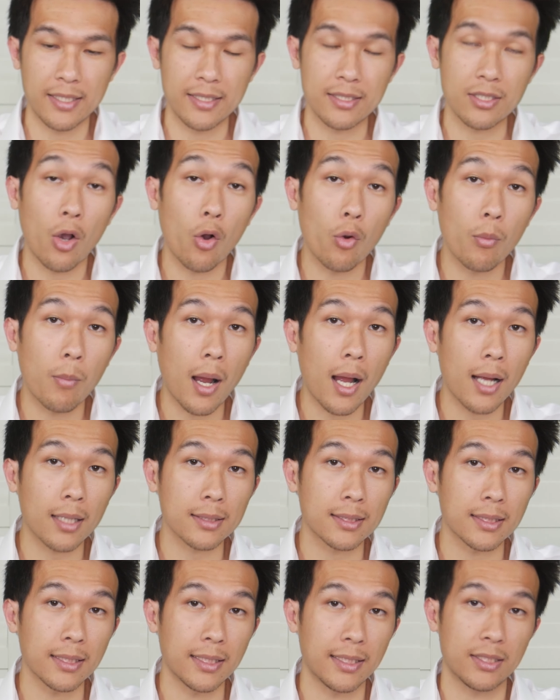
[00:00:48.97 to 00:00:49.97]
the toe
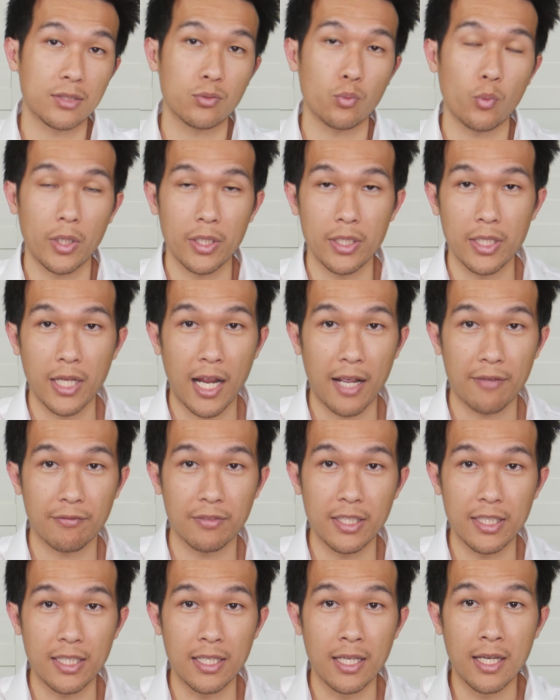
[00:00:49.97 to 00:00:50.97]
box is where you
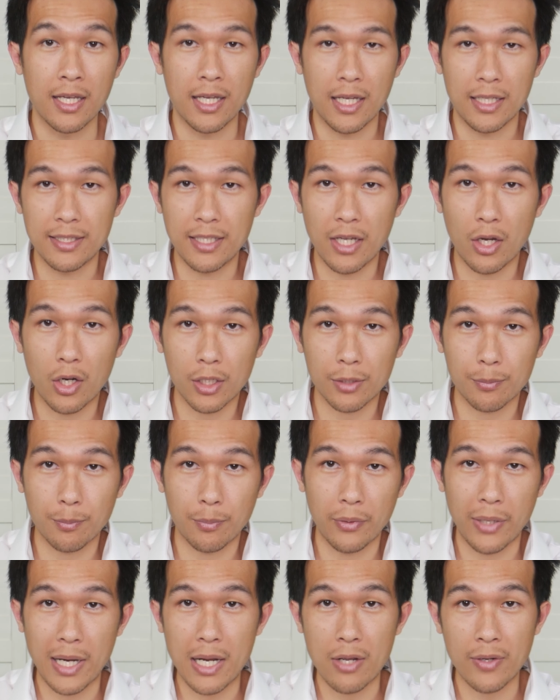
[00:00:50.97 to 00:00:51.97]
have the dark
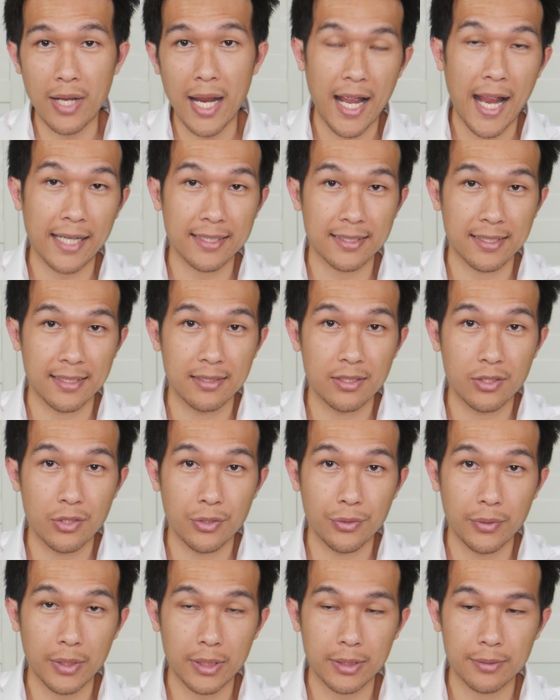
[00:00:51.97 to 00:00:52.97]
brown accent
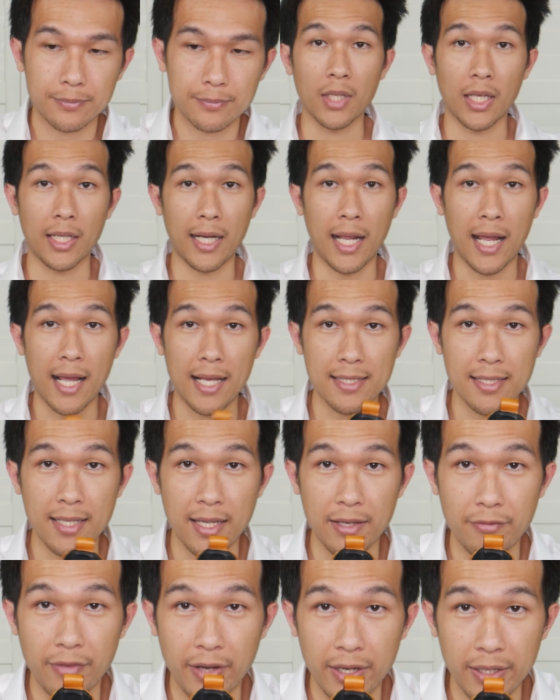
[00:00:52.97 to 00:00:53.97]
to it. It has
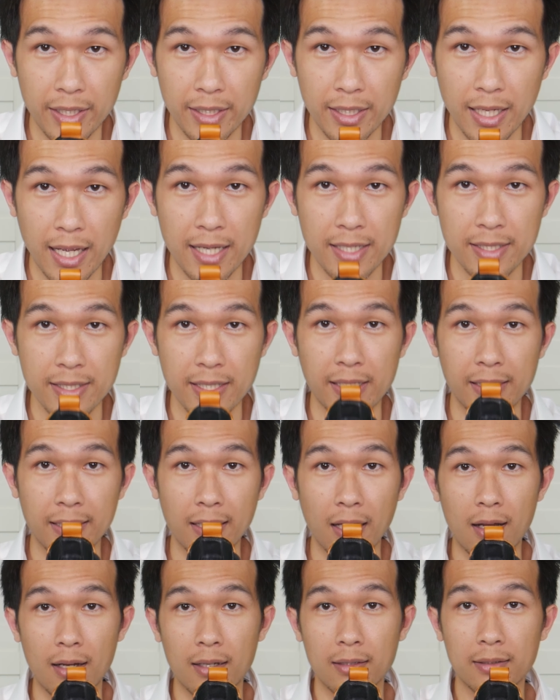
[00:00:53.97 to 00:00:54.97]
a very nice
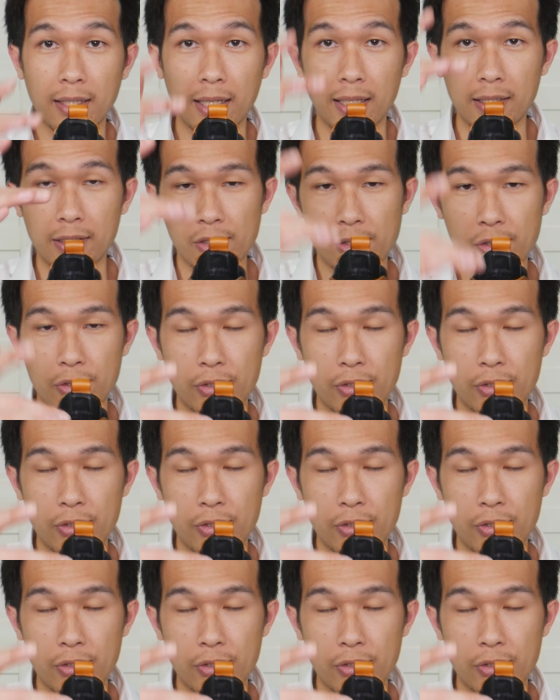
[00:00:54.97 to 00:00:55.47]
elongated